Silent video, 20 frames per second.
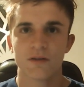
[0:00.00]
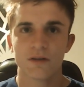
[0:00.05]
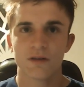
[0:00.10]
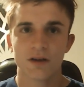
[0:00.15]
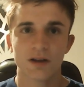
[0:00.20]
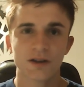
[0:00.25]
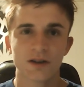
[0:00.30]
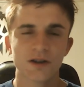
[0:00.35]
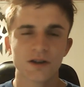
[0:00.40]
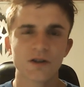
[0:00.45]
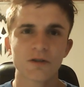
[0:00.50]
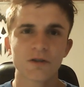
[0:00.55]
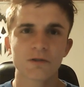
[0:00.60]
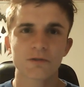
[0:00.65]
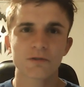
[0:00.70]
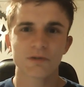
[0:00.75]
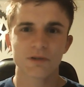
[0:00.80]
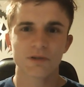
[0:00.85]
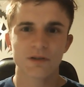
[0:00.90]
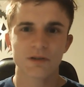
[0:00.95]
a
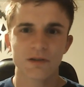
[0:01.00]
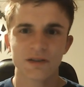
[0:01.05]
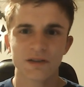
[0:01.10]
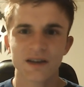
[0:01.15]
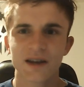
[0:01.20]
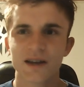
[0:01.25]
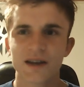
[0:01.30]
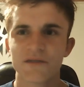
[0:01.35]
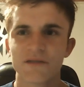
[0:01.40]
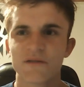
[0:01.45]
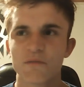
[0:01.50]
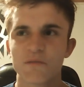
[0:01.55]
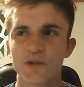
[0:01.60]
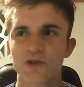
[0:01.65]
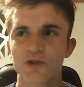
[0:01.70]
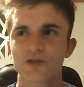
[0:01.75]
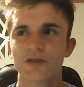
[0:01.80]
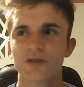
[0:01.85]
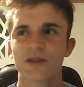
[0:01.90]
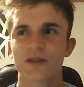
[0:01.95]
little negative
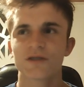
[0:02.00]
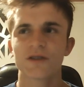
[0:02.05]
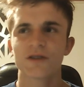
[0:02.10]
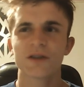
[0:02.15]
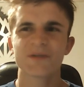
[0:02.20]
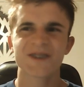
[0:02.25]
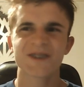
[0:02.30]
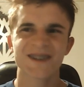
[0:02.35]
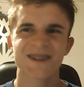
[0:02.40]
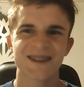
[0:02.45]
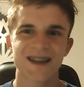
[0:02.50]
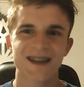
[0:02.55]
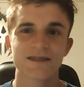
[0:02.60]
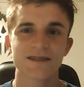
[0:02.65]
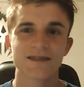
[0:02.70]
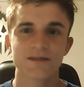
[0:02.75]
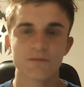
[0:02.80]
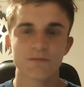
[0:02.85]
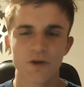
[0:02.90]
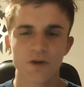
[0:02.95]
emotion that's not even going to
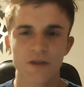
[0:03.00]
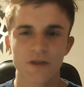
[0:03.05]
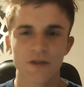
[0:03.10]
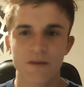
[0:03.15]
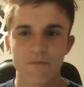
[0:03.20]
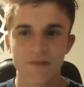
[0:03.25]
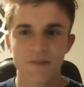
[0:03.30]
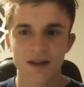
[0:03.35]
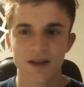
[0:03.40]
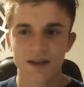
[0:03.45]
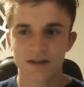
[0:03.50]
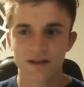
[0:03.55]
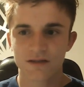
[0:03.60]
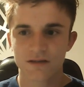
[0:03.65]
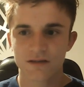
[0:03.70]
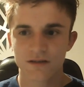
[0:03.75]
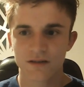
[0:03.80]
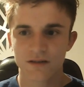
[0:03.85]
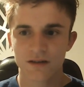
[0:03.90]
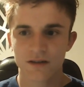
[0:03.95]
last more than a
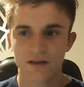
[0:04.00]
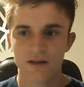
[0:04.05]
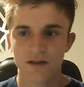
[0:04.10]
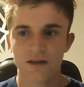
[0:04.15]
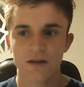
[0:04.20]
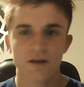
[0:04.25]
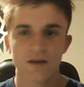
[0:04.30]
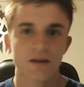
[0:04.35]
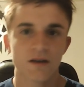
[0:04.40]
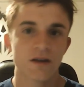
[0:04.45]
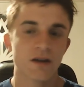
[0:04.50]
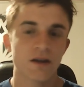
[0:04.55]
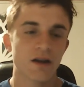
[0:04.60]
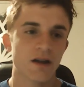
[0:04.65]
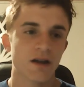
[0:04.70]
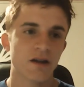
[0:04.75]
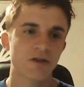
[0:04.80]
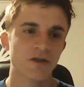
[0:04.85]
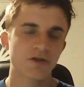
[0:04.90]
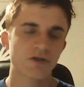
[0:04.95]
minute.
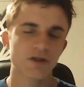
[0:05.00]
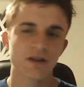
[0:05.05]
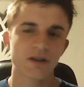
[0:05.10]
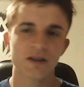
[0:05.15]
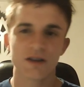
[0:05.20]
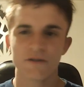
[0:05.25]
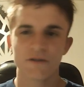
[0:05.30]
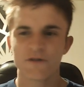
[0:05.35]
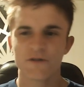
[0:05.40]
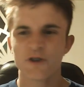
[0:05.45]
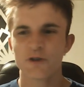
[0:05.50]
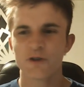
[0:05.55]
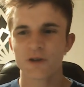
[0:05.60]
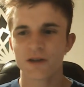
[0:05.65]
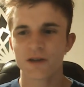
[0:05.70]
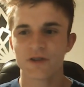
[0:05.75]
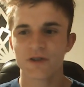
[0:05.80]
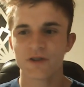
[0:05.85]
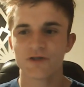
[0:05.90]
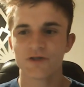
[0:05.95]
Initially, if you
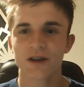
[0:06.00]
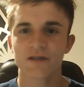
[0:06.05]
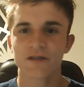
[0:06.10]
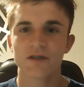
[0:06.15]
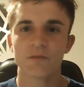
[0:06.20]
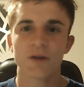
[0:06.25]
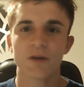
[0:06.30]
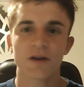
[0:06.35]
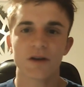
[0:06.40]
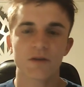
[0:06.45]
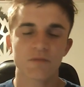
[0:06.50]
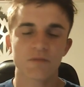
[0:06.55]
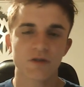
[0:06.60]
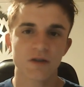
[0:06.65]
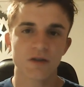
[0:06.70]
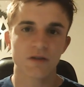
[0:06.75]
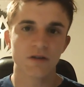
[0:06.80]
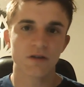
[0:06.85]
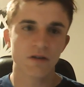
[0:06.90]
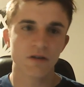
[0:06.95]
get rejected by your
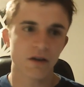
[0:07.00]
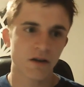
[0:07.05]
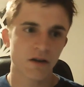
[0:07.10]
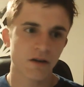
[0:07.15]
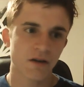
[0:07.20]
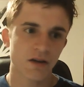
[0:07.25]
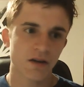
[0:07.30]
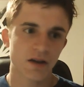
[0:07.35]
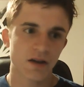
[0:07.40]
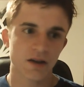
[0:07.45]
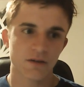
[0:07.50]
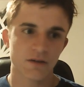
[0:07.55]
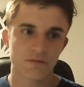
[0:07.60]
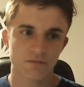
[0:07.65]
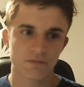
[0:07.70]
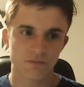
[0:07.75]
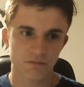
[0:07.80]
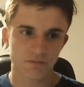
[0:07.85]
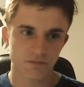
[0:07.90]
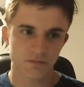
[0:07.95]
brother in
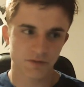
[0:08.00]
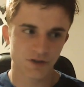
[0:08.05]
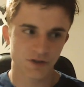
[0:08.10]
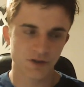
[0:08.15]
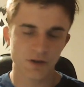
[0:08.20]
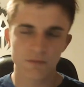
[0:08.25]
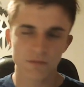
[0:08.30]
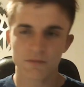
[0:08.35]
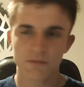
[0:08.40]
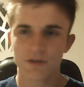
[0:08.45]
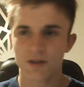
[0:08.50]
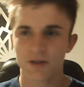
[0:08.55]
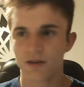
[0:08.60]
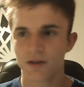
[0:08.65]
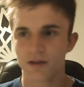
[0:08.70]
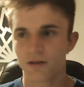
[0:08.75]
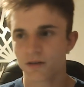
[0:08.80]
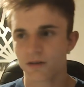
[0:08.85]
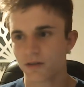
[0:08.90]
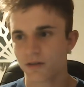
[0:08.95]

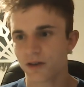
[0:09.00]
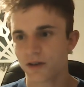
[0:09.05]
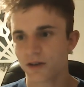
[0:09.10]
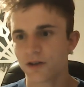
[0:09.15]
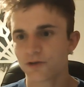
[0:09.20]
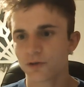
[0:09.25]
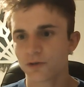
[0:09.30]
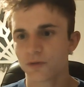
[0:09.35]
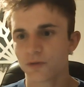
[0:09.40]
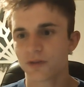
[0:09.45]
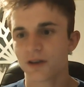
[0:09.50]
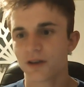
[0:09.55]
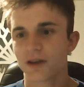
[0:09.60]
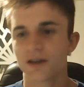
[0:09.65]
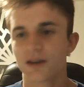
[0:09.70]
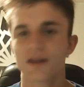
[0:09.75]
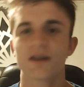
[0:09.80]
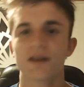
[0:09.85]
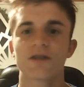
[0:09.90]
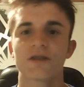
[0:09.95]
something, the initial thing,
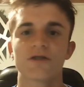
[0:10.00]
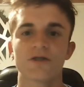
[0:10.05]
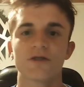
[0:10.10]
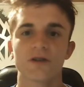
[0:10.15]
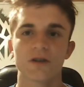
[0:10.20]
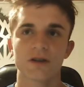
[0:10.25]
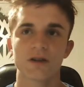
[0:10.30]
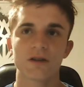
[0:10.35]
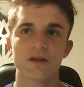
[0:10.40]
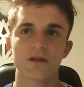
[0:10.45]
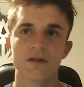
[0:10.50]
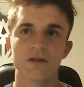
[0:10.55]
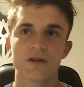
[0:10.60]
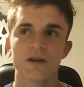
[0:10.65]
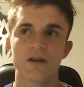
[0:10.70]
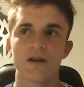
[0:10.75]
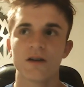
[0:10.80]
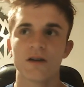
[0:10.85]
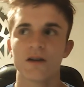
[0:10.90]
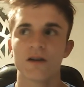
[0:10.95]
getting it started,
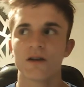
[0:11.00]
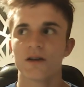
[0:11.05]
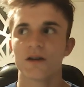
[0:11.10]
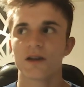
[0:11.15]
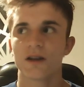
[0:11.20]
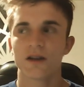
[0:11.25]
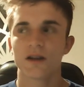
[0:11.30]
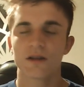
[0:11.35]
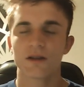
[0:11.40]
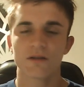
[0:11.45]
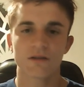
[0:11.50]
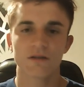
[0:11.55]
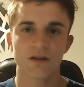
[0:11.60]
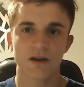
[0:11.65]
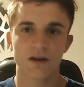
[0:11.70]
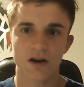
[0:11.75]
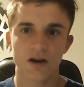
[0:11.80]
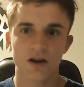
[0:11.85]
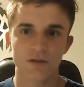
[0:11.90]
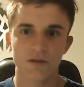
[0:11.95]
getting a
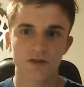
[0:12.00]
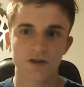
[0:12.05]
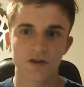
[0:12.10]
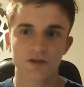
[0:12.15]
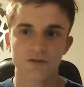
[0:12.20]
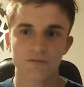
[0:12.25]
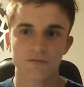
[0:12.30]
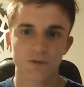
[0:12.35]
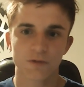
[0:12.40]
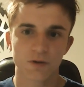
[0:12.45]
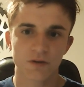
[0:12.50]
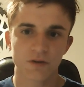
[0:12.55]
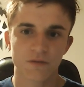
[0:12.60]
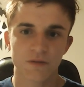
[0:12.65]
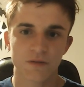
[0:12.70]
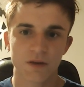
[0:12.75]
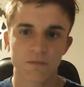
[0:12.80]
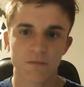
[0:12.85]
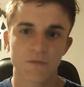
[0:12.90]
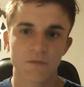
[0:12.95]
conversation rolling with
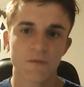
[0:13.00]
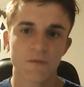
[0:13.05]
them,